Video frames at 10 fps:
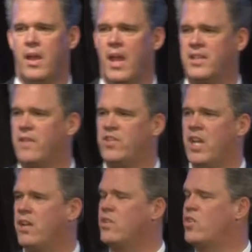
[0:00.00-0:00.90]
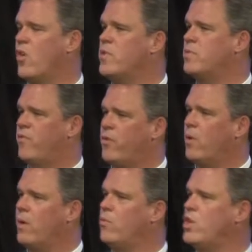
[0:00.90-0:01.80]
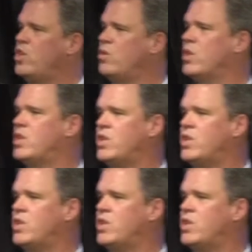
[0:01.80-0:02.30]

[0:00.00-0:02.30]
As I've said in sermons before, I wish you could